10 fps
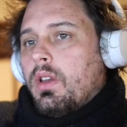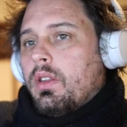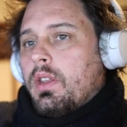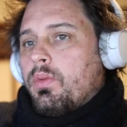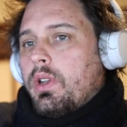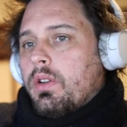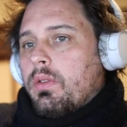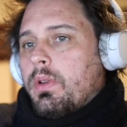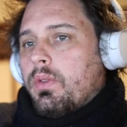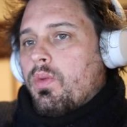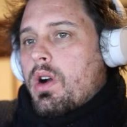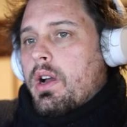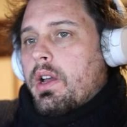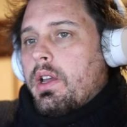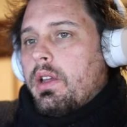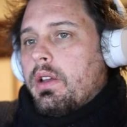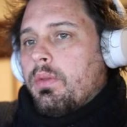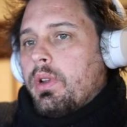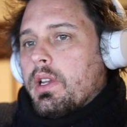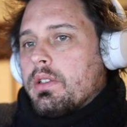Then we increment y, and
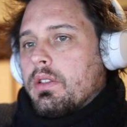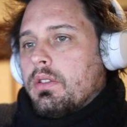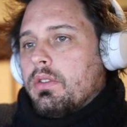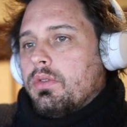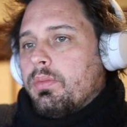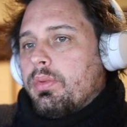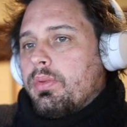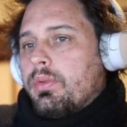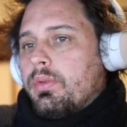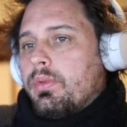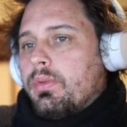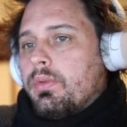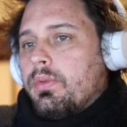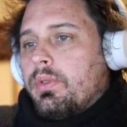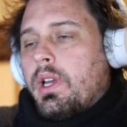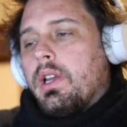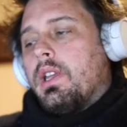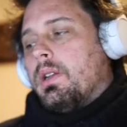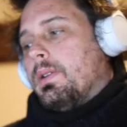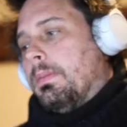we exit the loop. Yeah, I
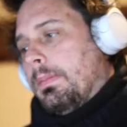get it.